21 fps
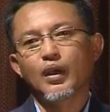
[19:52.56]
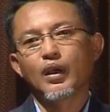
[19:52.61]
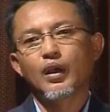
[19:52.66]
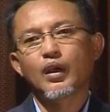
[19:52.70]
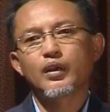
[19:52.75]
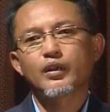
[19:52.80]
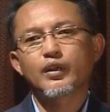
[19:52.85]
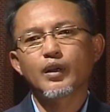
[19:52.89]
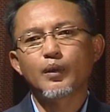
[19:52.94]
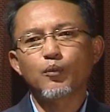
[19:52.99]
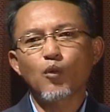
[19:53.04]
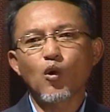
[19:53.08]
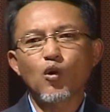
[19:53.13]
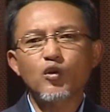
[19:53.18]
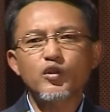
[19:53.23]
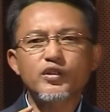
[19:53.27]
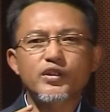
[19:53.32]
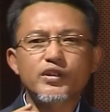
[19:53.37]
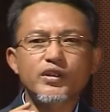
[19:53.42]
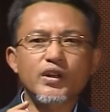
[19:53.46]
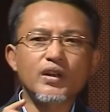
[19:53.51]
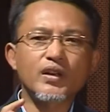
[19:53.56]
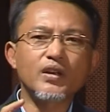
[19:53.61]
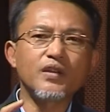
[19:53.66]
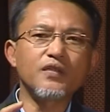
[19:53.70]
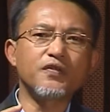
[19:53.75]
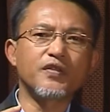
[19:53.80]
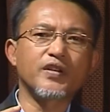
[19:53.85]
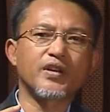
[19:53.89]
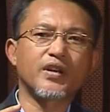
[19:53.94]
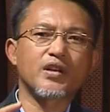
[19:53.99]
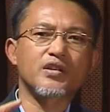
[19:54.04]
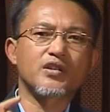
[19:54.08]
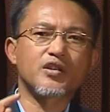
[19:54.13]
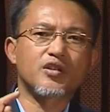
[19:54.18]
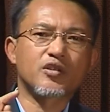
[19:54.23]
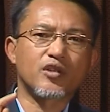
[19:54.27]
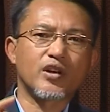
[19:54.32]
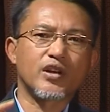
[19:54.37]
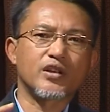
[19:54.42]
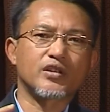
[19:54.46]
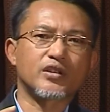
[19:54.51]
The most significant
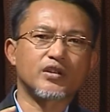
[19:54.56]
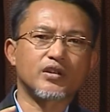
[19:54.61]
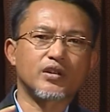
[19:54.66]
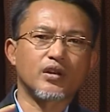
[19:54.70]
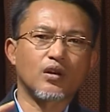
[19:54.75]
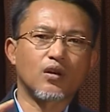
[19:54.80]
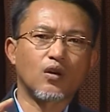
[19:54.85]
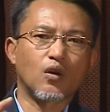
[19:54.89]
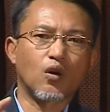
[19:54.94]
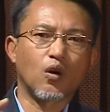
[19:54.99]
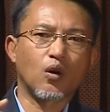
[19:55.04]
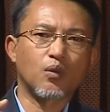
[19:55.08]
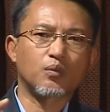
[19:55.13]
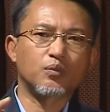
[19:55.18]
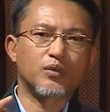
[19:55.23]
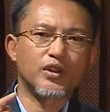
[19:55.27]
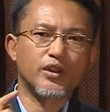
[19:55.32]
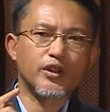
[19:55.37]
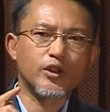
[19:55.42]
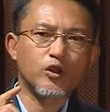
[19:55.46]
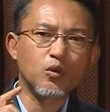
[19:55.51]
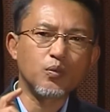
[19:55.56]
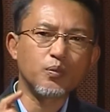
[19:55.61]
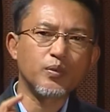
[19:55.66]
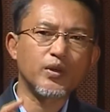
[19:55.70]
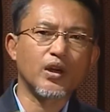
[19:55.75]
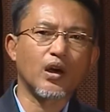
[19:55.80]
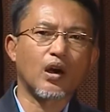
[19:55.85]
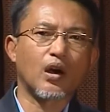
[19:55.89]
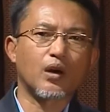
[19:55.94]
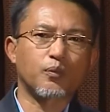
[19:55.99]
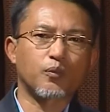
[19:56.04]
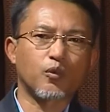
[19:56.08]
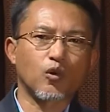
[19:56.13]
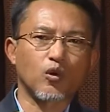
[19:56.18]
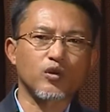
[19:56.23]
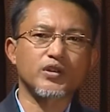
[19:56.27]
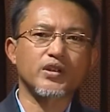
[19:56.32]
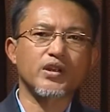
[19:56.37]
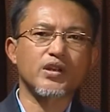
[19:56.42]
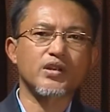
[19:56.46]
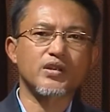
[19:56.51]
strengths of the UPR
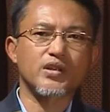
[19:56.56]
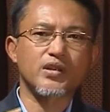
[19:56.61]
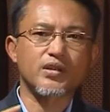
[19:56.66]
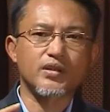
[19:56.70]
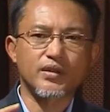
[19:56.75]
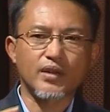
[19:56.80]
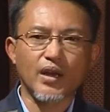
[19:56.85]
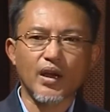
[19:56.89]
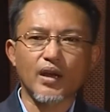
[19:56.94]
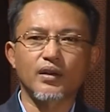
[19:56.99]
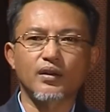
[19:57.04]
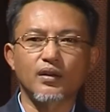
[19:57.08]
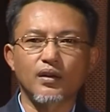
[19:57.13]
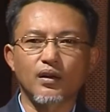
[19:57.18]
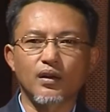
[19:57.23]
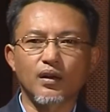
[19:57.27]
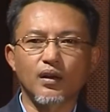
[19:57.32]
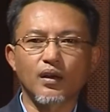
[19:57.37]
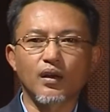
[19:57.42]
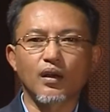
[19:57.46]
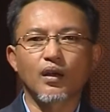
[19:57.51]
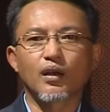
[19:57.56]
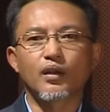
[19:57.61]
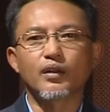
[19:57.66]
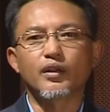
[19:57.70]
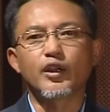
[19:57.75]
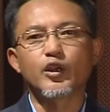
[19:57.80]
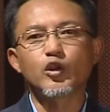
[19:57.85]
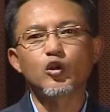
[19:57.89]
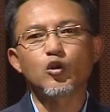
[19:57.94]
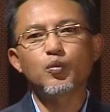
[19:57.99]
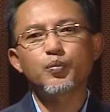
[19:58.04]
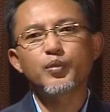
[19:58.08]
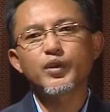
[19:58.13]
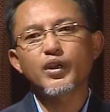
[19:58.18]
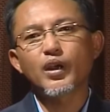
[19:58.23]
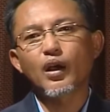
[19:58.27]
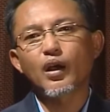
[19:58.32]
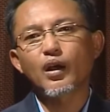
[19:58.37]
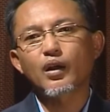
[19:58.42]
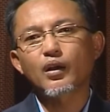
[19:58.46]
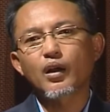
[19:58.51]
process is that the
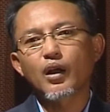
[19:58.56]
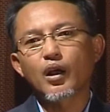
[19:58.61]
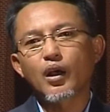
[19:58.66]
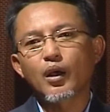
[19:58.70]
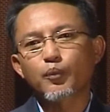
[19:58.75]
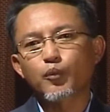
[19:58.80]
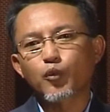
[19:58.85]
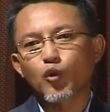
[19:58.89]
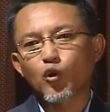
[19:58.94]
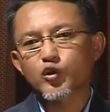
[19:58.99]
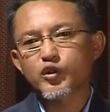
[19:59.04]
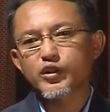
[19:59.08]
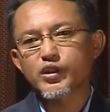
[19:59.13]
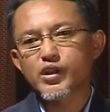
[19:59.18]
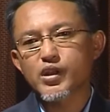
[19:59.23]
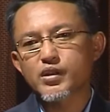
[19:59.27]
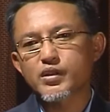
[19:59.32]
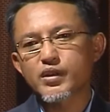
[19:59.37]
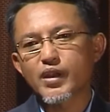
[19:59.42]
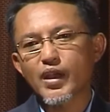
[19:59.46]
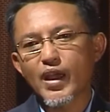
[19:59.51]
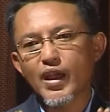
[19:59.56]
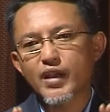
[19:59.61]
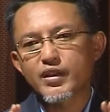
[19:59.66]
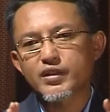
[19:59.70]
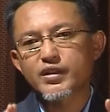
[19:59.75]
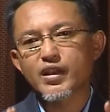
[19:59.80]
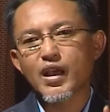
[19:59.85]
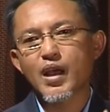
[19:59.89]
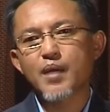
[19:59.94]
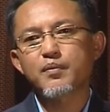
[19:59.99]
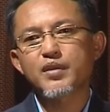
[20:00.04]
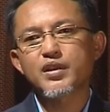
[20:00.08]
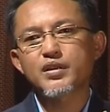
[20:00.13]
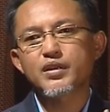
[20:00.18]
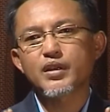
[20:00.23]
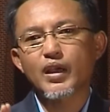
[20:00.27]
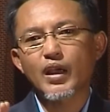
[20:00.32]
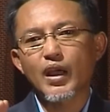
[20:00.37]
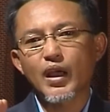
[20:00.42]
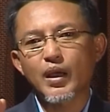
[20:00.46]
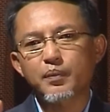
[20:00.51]
UPR process examines
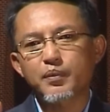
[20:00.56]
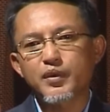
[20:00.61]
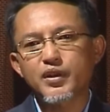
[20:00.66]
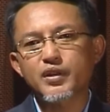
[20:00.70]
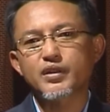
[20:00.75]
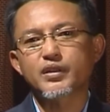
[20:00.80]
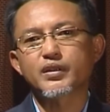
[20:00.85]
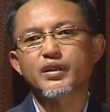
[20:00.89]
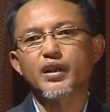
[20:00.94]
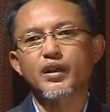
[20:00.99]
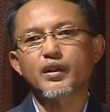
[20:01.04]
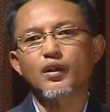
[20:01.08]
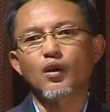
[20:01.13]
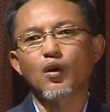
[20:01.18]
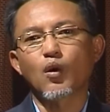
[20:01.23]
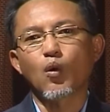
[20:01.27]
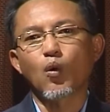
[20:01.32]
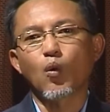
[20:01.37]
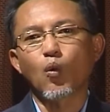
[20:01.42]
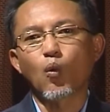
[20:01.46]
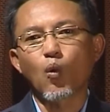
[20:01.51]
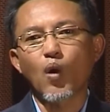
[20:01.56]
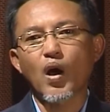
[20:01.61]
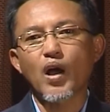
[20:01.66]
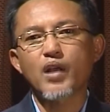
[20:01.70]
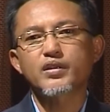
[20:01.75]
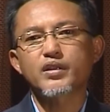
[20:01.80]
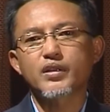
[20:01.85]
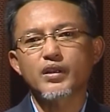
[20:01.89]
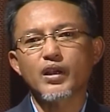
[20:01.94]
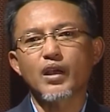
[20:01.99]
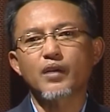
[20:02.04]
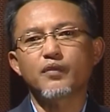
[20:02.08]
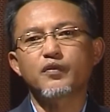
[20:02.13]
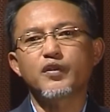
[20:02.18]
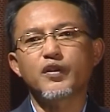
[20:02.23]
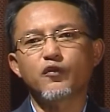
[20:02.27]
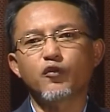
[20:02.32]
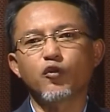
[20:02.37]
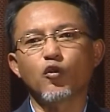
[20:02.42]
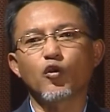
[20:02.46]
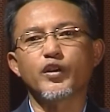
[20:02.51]
every state once every
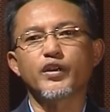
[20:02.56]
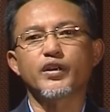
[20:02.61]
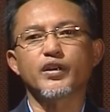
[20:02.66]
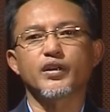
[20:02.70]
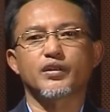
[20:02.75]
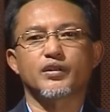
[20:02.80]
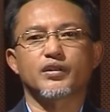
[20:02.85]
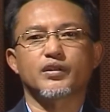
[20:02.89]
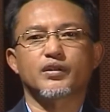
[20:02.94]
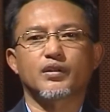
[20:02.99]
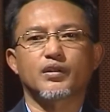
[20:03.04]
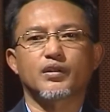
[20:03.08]
4 years,